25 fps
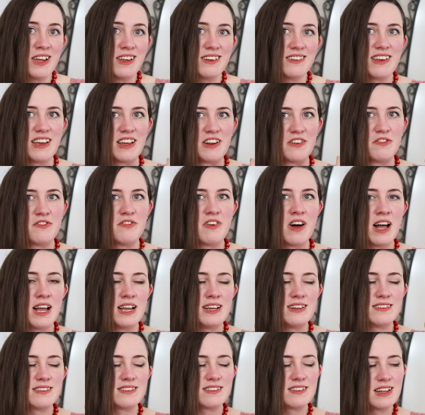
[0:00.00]
it and
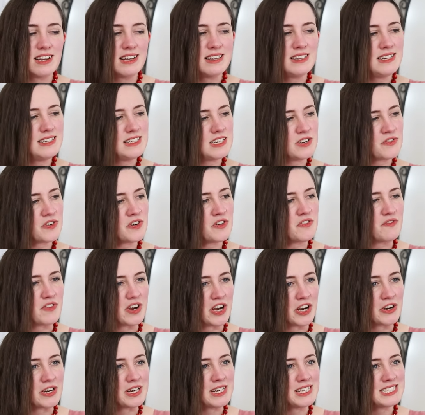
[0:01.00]
find slightly different
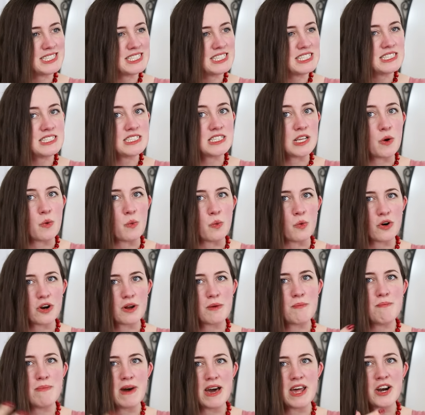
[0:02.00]
variances that
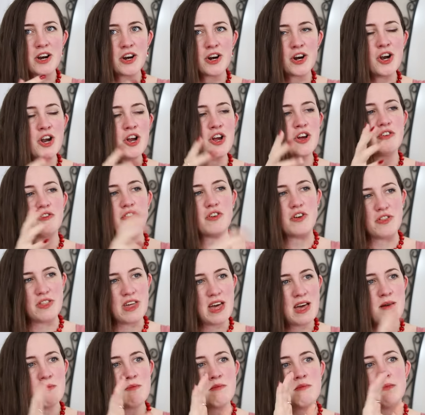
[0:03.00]
work better for
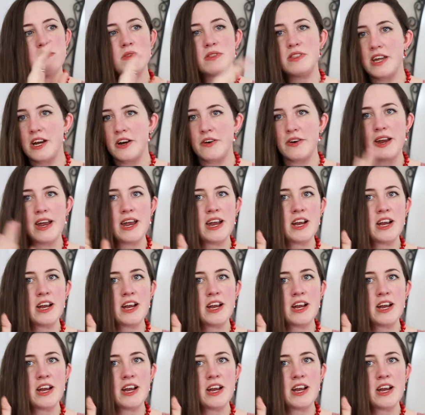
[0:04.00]
them, their